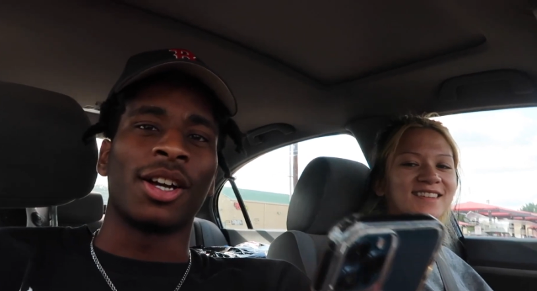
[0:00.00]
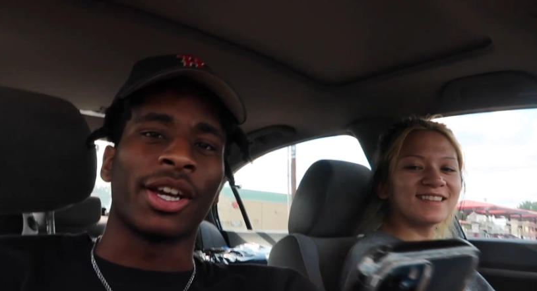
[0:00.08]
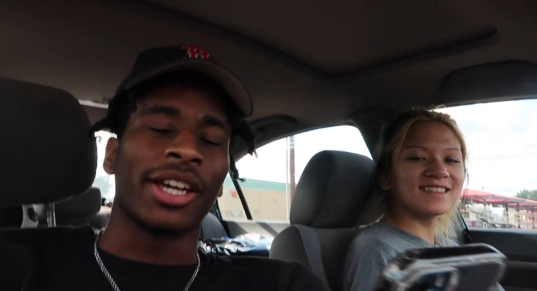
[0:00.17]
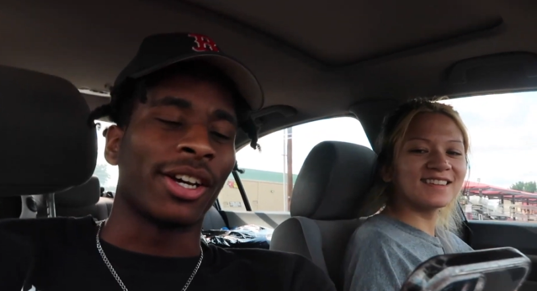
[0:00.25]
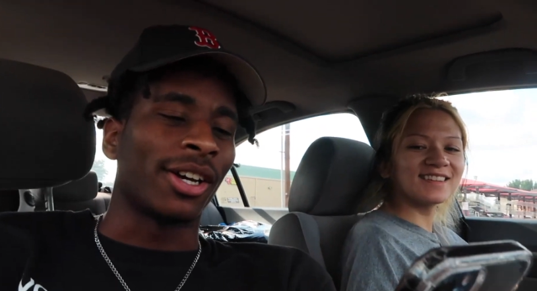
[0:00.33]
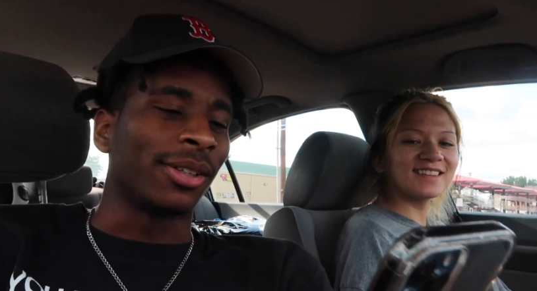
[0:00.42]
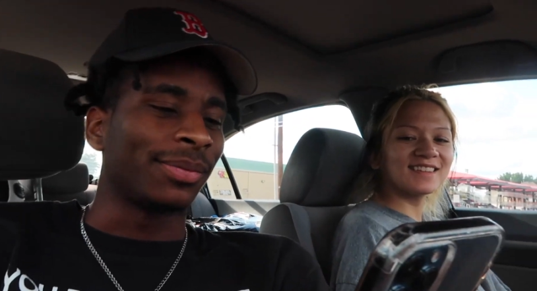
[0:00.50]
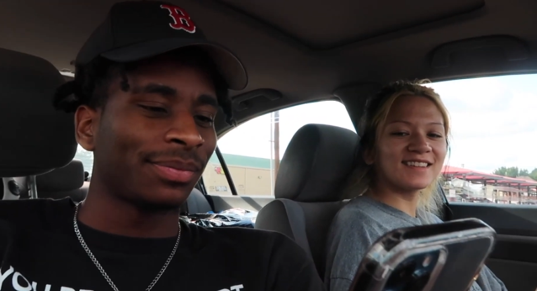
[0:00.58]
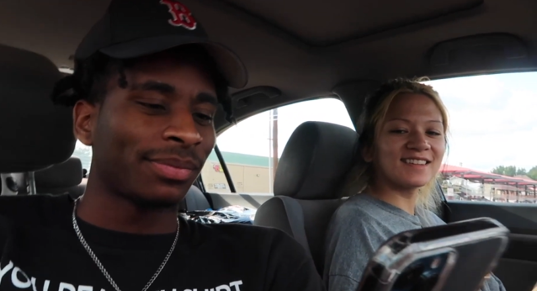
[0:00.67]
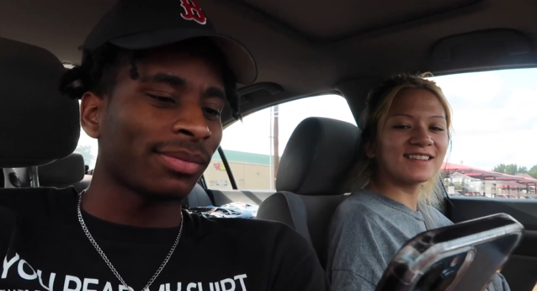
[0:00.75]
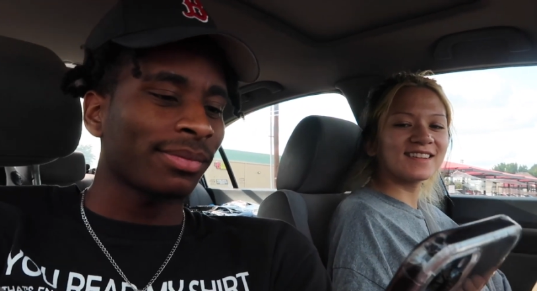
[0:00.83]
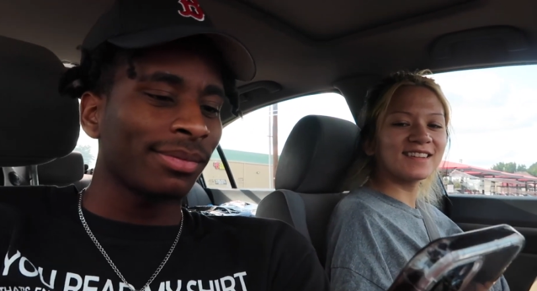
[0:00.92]
Speaker 1: Okay, y'all.
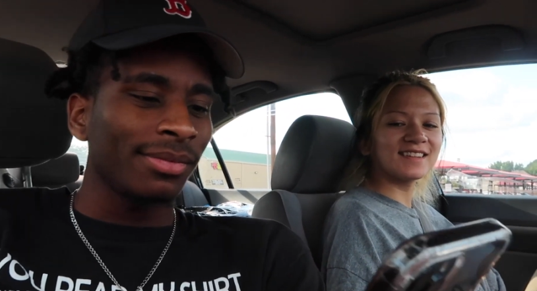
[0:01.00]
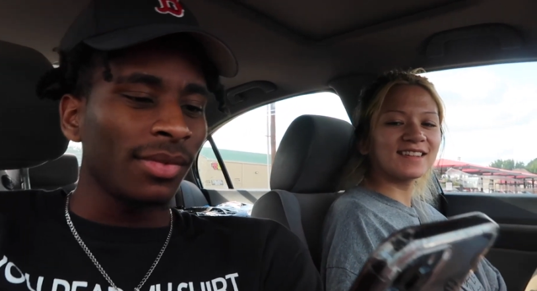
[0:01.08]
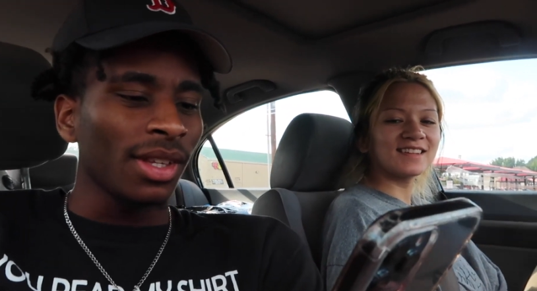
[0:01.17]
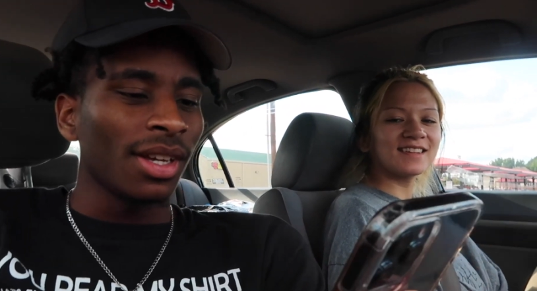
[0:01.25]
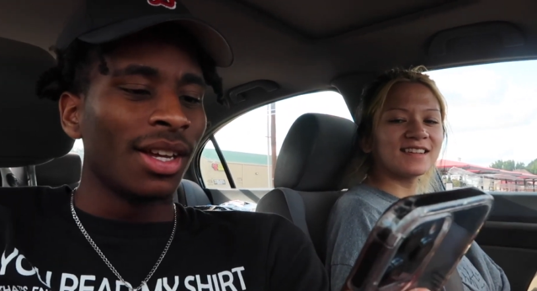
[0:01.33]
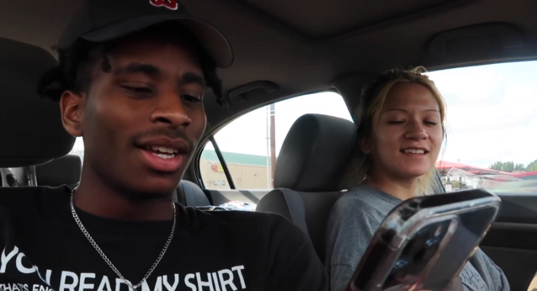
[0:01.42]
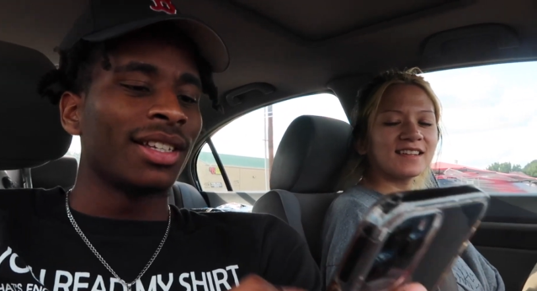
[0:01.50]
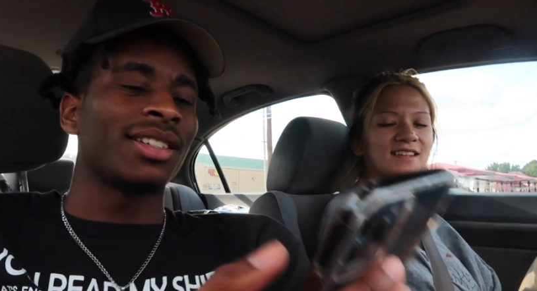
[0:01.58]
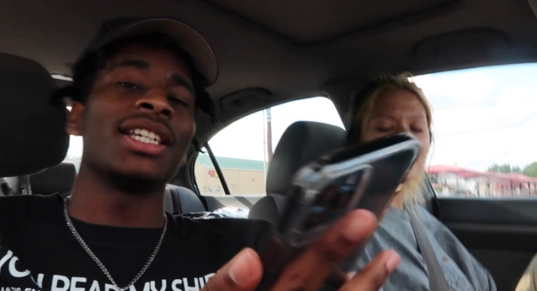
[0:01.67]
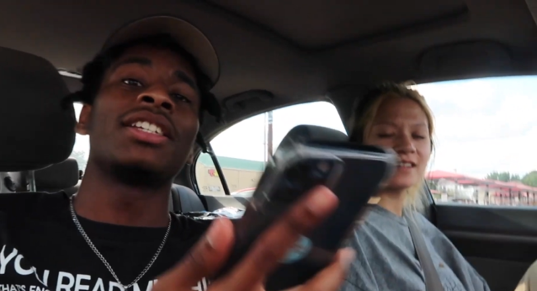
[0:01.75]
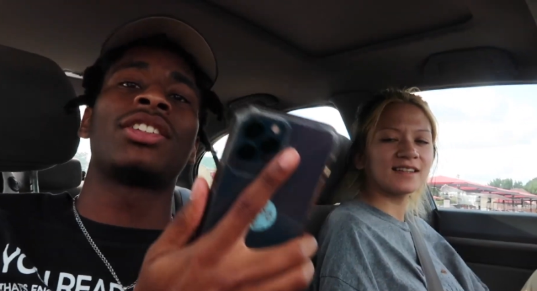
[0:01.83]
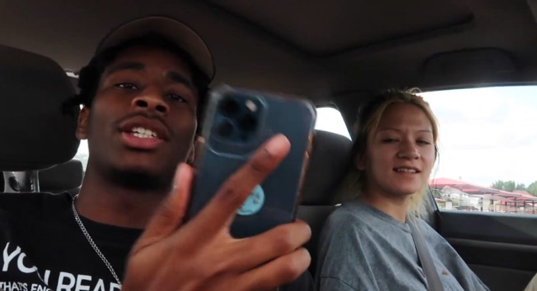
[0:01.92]

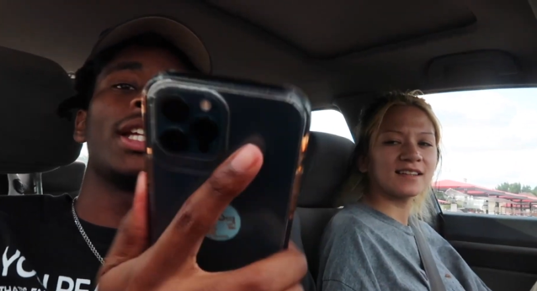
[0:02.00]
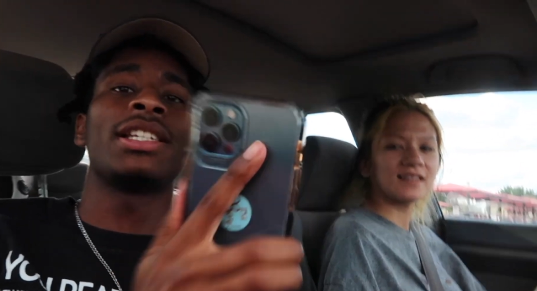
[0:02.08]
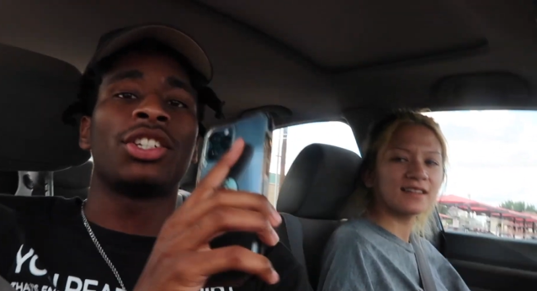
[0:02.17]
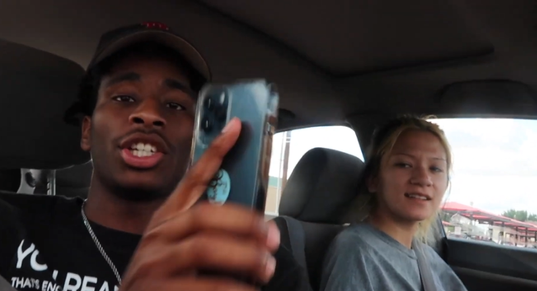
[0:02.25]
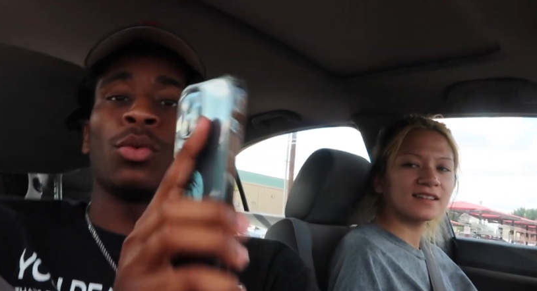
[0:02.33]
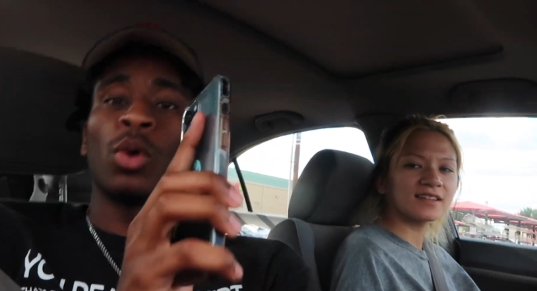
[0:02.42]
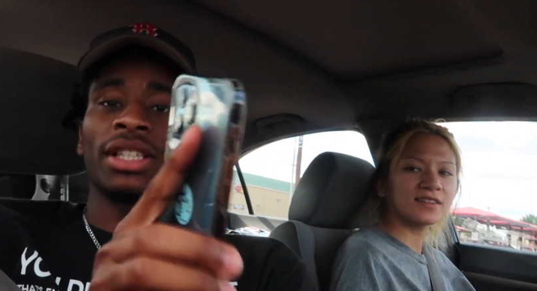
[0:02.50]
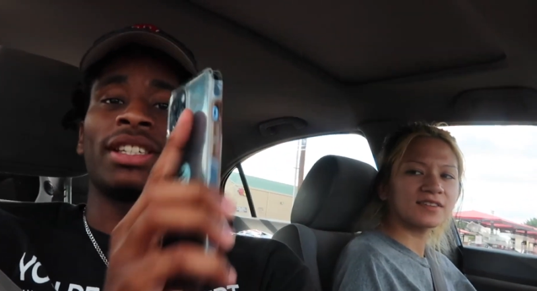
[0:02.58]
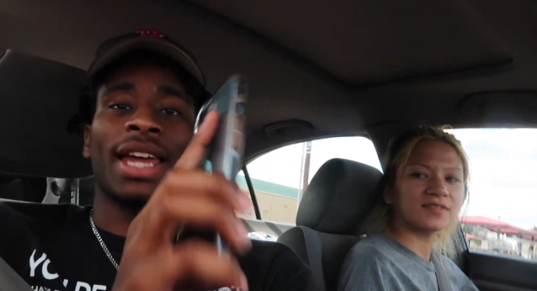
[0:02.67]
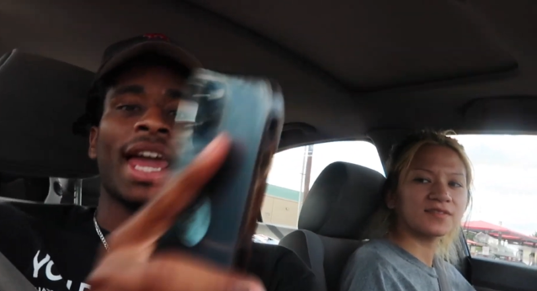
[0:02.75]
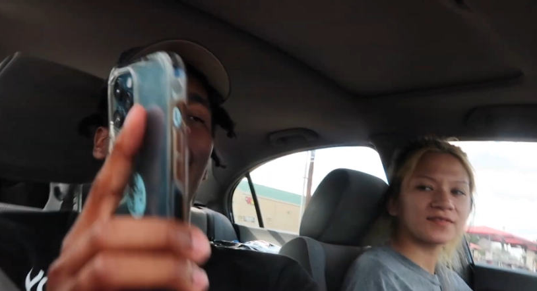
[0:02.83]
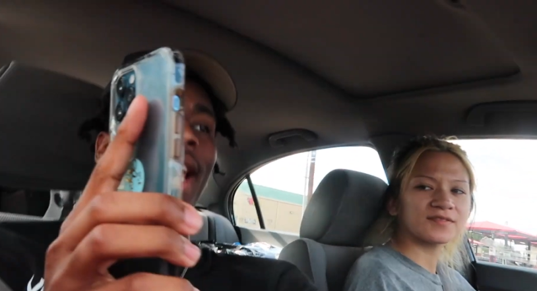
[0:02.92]
Since since she wants
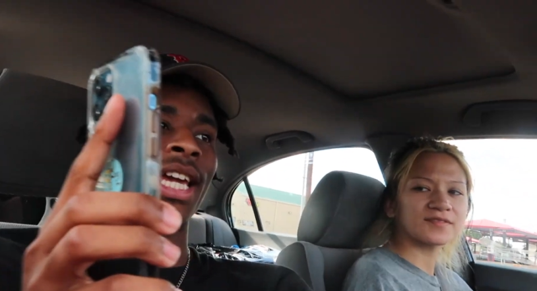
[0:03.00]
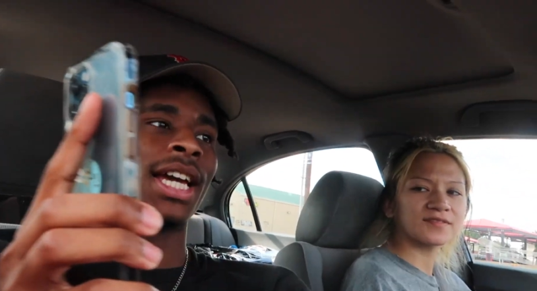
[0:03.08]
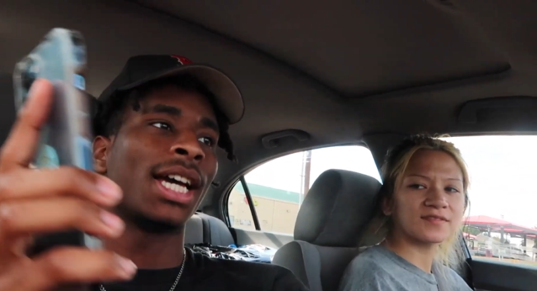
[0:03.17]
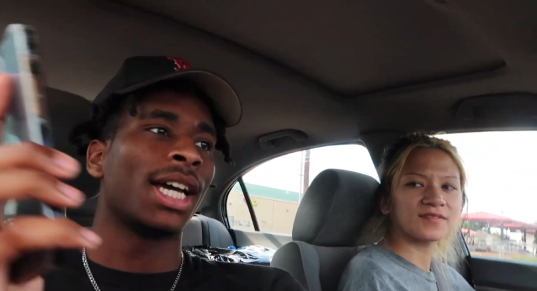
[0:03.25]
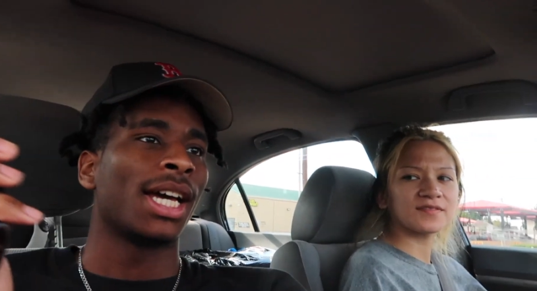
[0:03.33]
to hate,